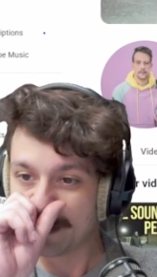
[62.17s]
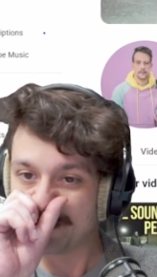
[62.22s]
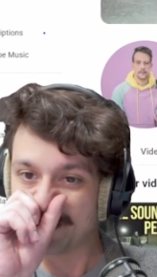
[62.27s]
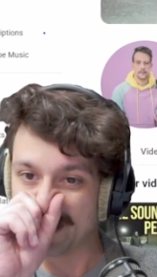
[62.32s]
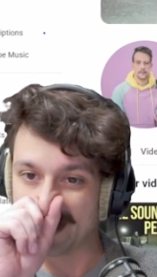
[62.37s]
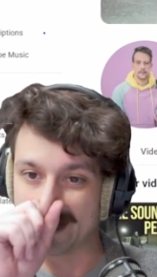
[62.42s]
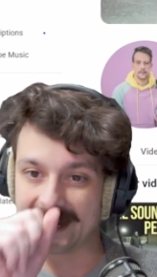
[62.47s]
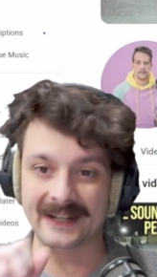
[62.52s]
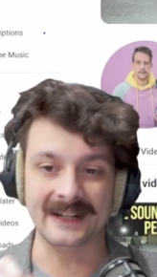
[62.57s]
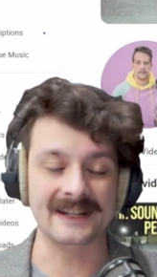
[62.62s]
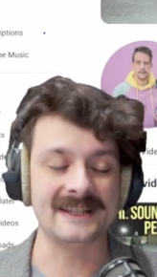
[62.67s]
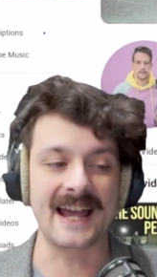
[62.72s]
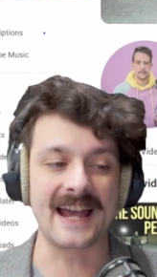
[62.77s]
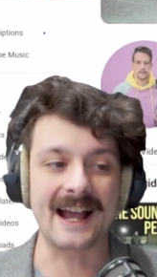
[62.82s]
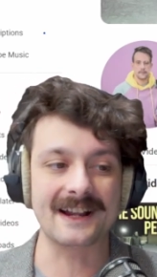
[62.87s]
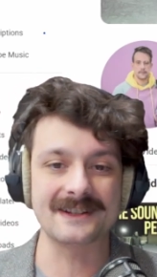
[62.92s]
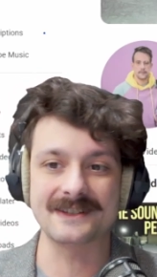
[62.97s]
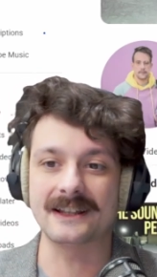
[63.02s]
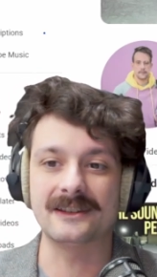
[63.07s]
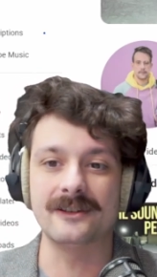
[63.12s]
but it
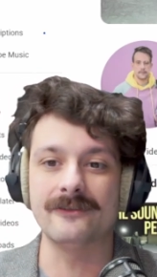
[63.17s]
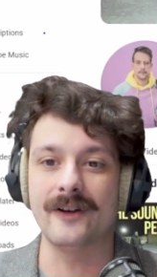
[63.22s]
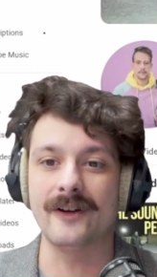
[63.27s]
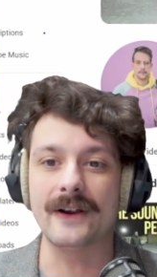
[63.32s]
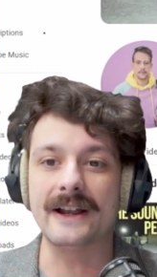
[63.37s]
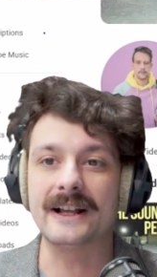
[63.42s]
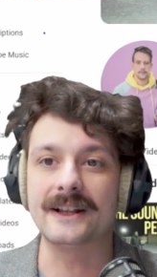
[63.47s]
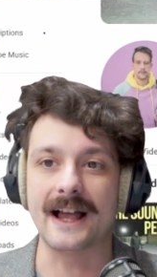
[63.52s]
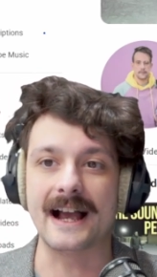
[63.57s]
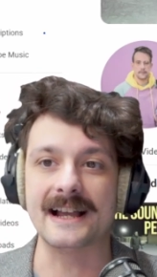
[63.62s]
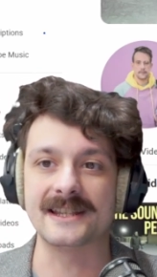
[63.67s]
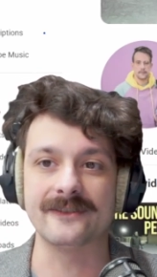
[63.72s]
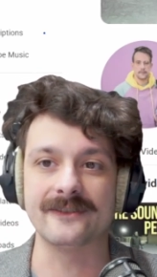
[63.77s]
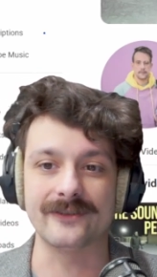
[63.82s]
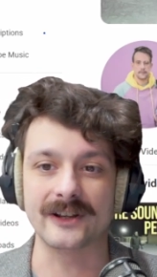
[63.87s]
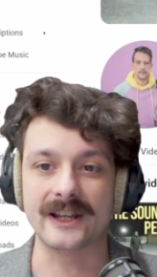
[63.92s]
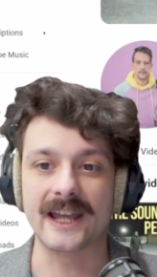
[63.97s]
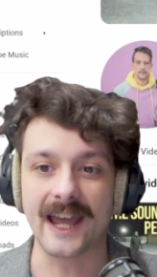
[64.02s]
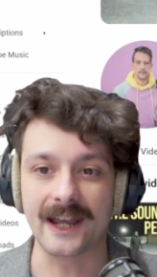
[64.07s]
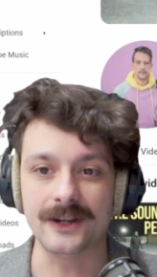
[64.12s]
attacks like the very
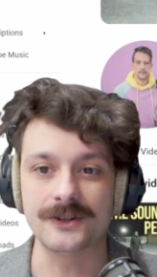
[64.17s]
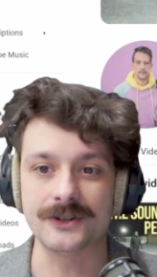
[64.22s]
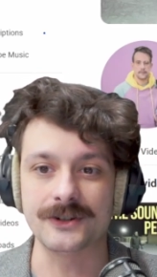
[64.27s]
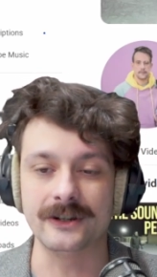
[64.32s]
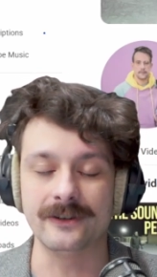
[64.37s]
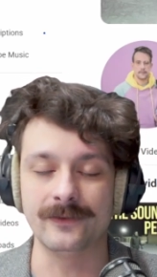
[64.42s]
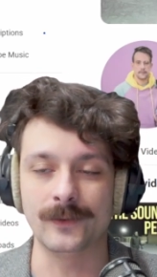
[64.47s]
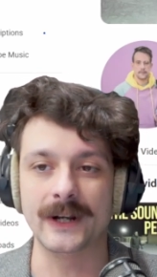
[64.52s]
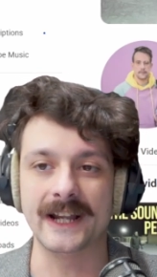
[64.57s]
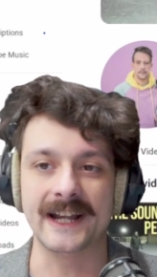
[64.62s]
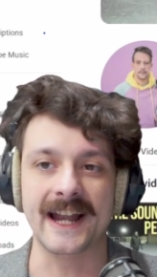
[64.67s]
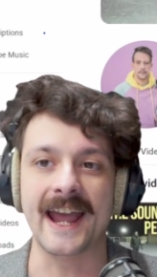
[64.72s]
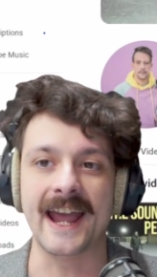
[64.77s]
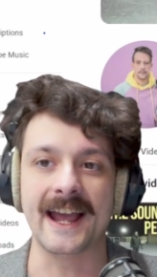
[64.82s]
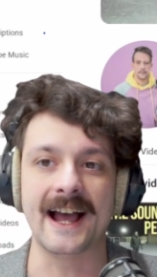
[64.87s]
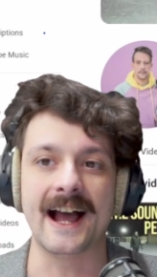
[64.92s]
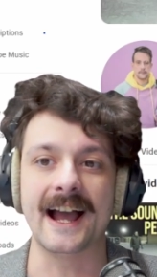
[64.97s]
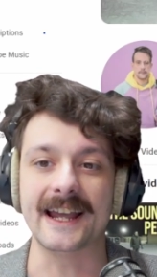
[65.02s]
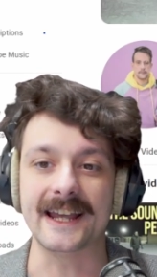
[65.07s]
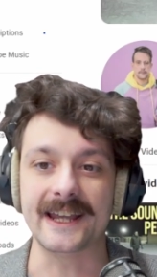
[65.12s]
classification of what an
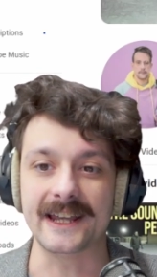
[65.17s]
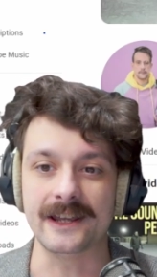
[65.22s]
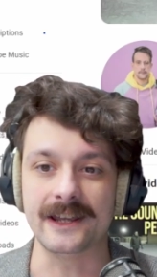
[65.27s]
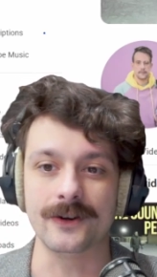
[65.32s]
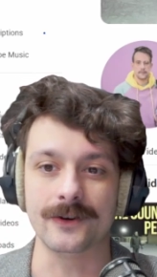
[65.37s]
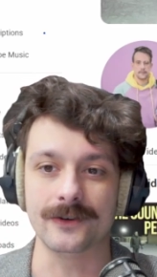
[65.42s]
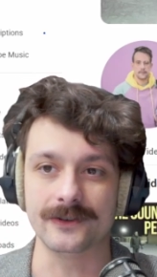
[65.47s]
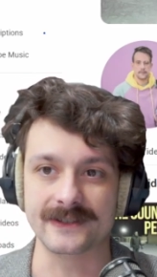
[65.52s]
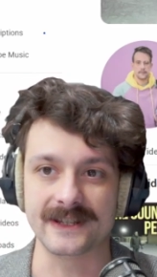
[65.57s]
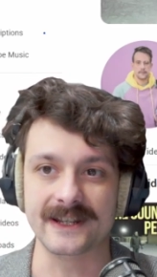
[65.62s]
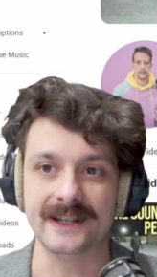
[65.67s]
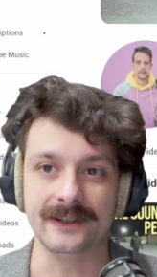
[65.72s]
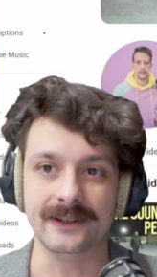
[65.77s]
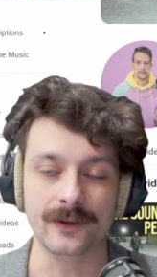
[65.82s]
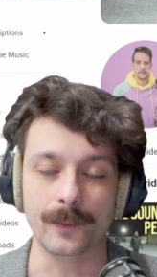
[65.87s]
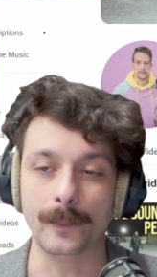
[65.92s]
AI hears in the